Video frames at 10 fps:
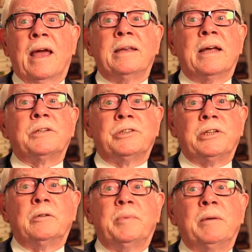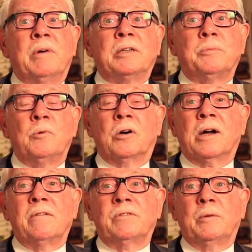and that she'll be much more
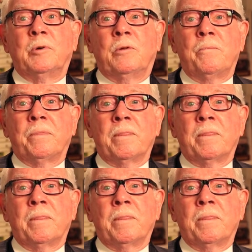comfortable.